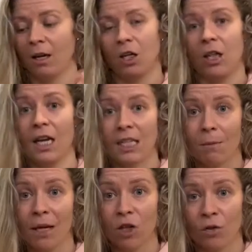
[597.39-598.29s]
You need to
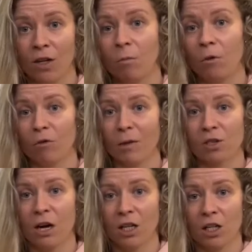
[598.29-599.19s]
make sure that your movement
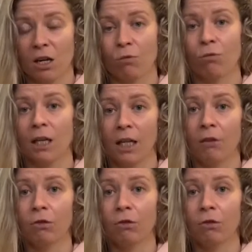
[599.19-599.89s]
strategies are really,